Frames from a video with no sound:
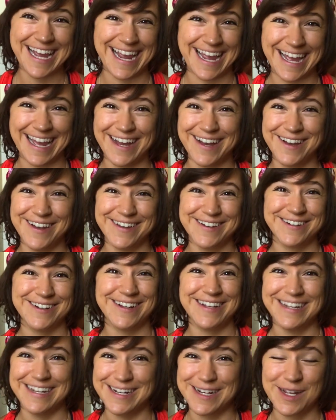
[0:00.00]
down or
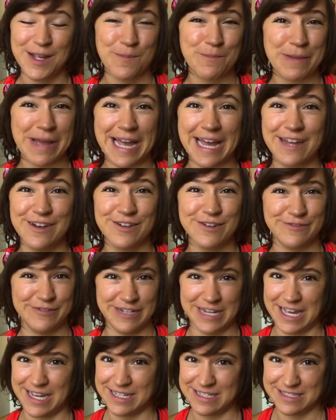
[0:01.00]
eating a pound of
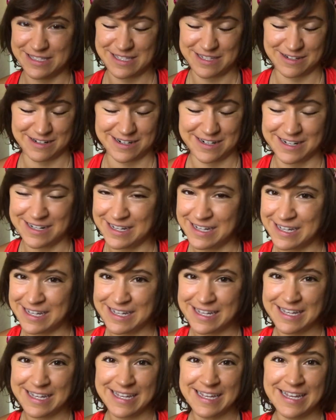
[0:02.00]
nuts or
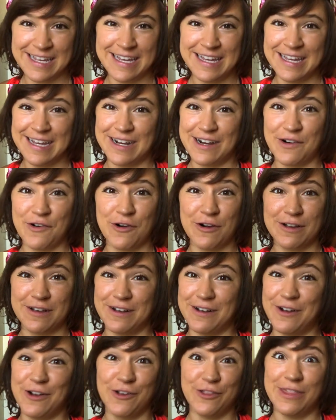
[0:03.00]

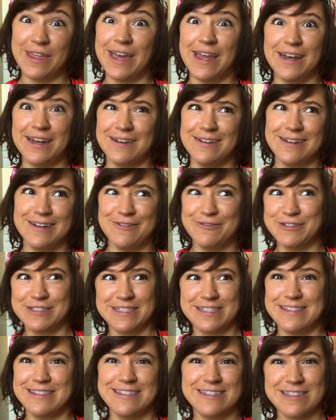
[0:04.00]
or or then it
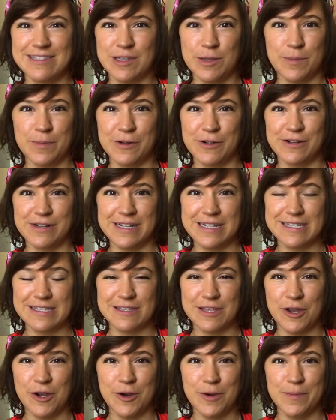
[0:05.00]
was slippery
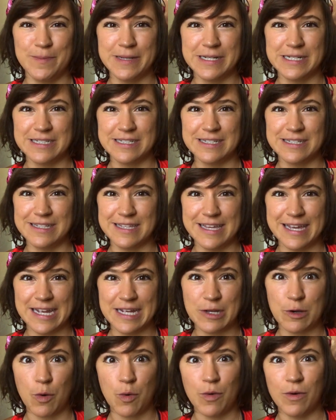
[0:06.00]
slope into
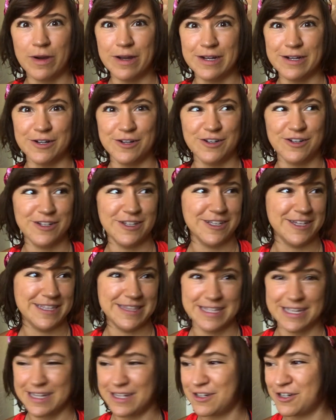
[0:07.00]
like oil and
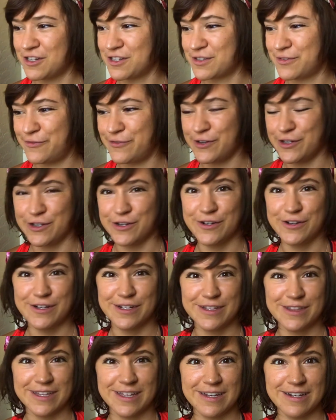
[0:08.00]
then cooked food
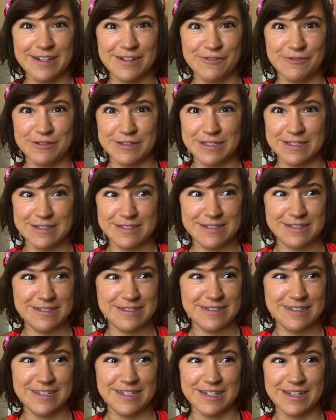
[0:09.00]
and then it was
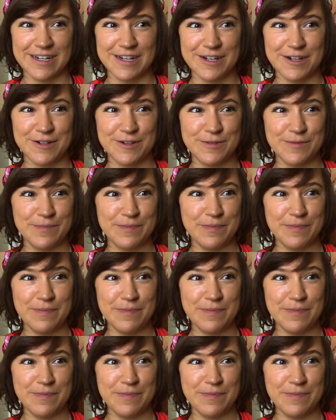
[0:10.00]
you know